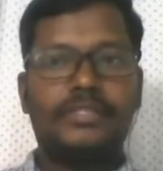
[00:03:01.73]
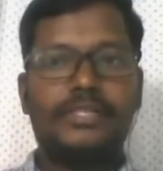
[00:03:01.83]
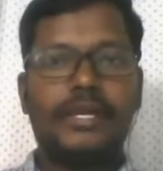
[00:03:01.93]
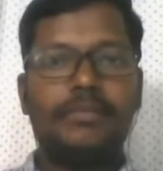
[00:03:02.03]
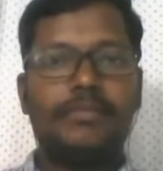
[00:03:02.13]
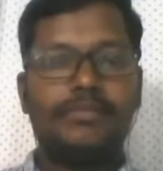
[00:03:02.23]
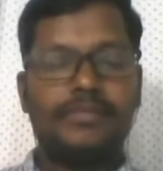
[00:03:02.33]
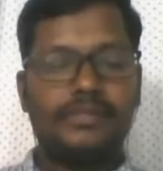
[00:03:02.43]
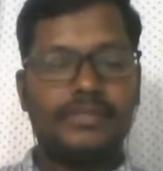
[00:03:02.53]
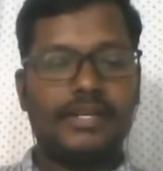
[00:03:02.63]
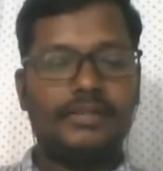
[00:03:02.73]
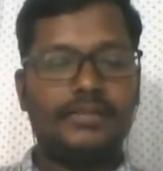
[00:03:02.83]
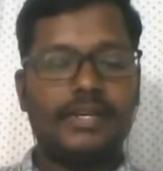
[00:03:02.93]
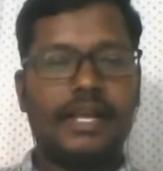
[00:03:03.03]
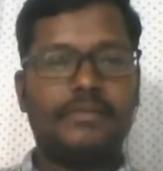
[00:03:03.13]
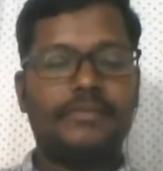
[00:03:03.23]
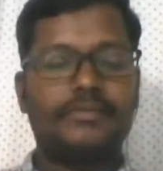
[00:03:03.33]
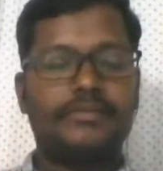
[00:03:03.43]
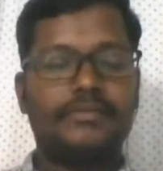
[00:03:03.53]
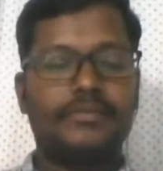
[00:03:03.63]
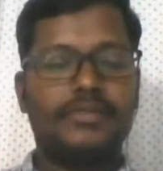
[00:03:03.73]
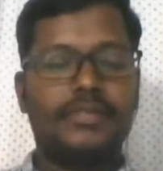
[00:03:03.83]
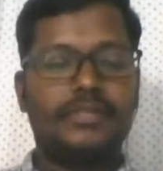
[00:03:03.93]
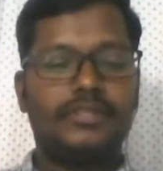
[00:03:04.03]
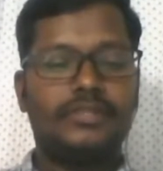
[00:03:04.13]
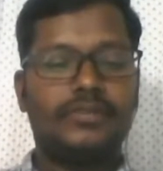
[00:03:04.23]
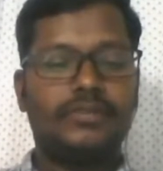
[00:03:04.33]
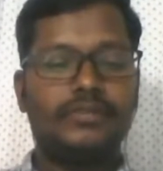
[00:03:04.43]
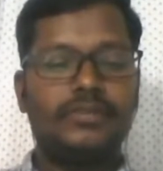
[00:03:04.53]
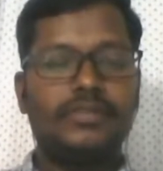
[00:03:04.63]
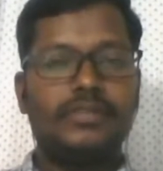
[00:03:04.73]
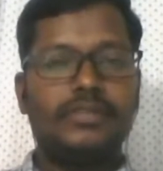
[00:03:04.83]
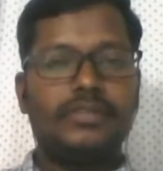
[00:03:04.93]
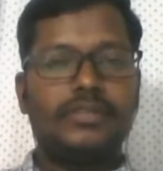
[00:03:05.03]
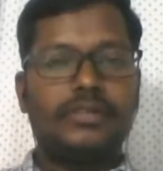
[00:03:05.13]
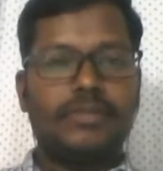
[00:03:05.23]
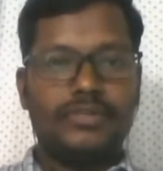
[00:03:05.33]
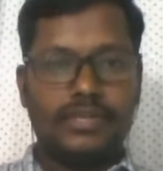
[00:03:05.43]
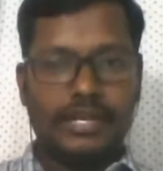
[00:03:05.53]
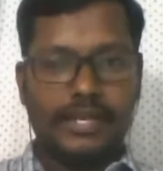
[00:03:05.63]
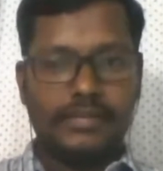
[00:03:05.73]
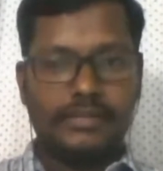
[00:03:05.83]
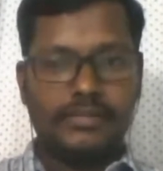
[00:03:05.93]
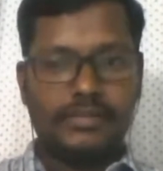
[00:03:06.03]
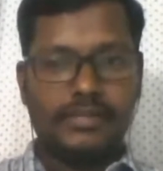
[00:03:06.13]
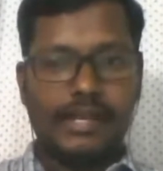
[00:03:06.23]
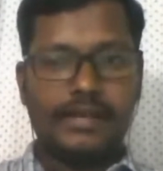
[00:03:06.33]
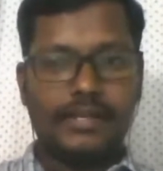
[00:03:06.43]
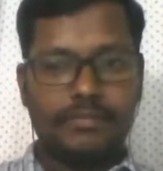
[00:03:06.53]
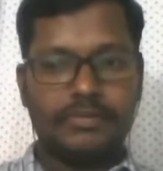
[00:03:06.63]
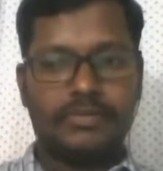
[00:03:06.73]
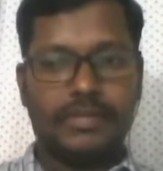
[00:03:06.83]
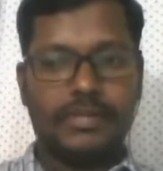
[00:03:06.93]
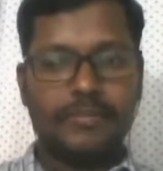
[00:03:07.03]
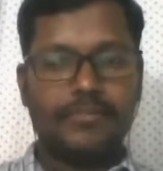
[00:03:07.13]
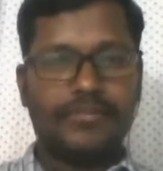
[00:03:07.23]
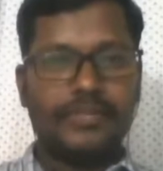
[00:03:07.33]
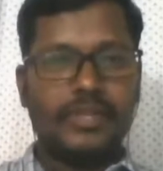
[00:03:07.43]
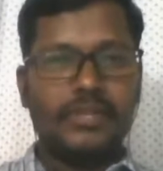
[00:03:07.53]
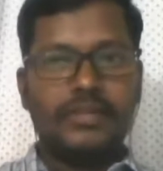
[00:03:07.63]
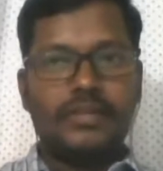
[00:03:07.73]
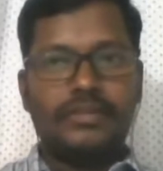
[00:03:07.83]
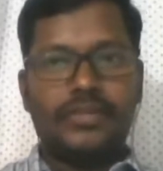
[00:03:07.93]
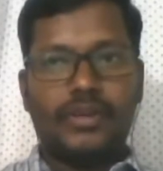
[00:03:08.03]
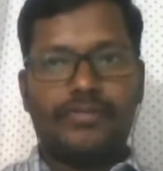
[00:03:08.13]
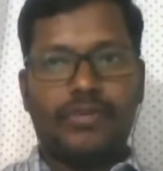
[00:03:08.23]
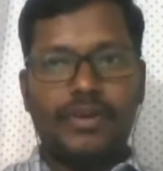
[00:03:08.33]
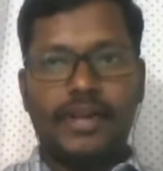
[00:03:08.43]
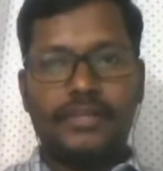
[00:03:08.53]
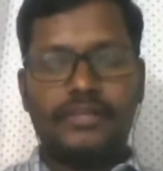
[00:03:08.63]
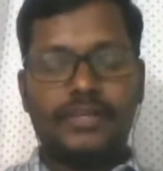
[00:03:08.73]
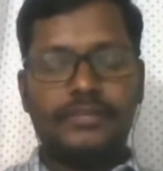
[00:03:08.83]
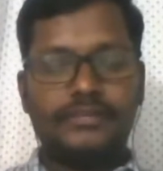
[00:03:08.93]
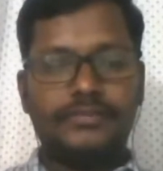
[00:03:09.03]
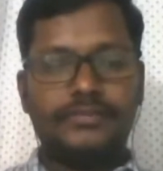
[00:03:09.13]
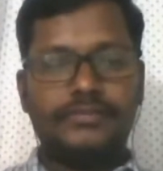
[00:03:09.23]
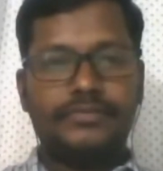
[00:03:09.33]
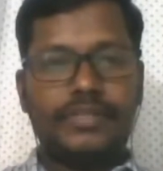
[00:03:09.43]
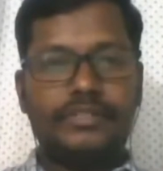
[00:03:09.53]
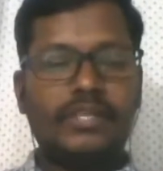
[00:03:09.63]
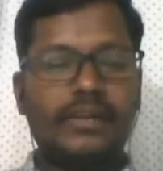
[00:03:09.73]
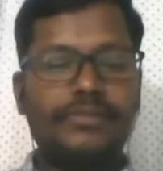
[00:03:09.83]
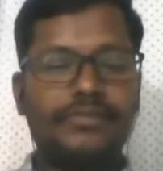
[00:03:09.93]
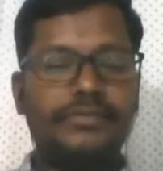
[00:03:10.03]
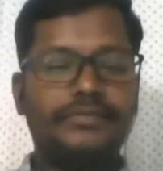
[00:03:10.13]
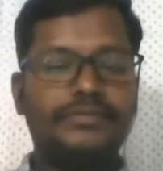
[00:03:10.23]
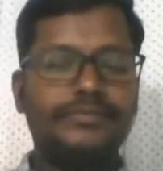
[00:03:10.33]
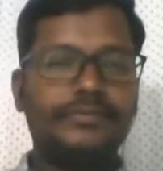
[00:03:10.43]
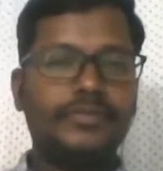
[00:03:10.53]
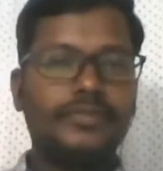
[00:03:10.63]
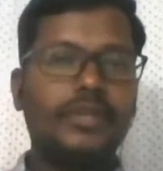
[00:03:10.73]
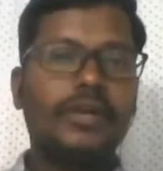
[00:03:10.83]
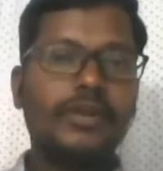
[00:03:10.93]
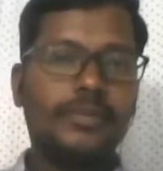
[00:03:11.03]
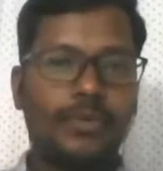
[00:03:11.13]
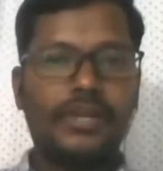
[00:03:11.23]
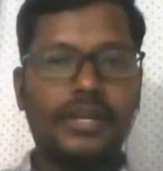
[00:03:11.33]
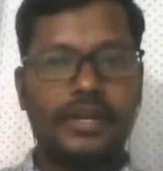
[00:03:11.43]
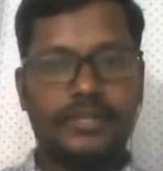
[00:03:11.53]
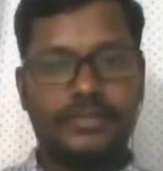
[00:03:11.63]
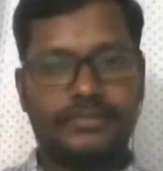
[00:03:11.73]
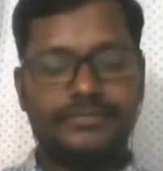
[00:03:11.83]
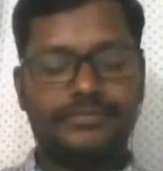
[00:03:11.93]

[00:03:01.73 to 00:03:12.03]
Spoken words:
the type of personality you are having. So questionnaires, and especially they're of what nature? Self-reporting nature.